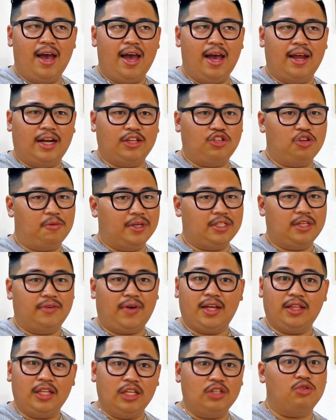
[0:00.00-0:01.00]
And I told
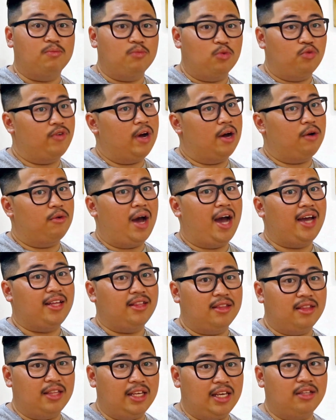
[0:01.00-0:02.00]
myself, I need to move out. I
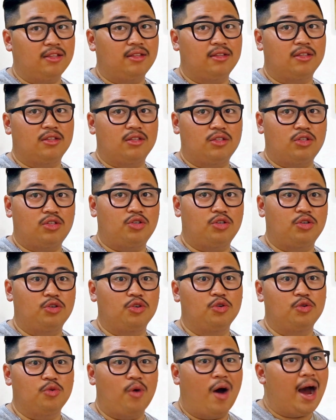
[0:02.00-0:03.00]
need
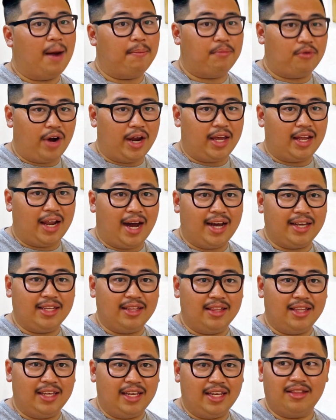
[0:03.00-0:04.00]
to upgrade. I
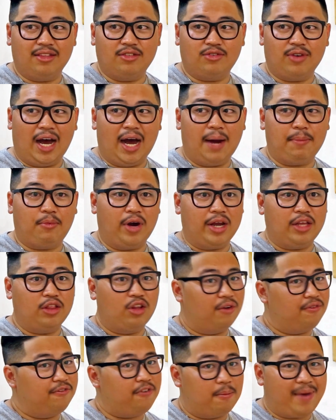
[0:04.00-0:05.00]
need to upgrade,
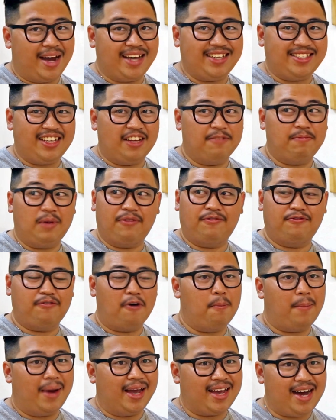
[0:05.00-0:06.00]
not for myself, but
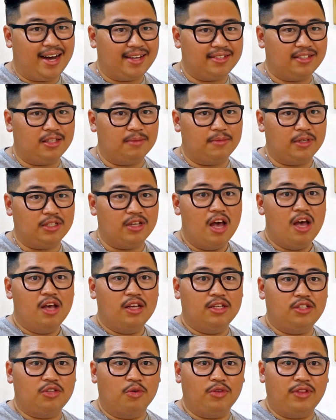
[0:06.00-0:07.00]
for my customers,
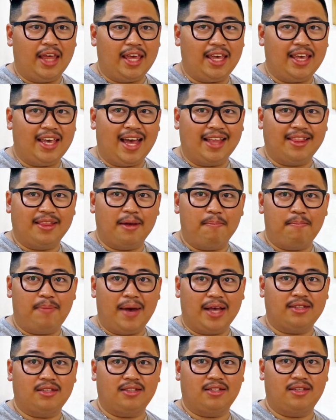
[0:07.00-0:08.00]
so they get the
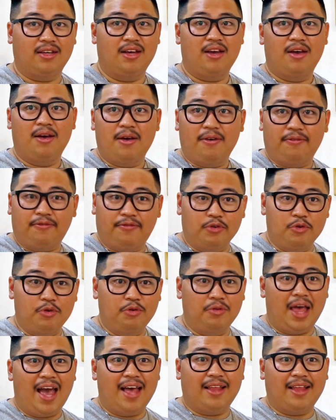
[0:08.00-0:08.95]
best food,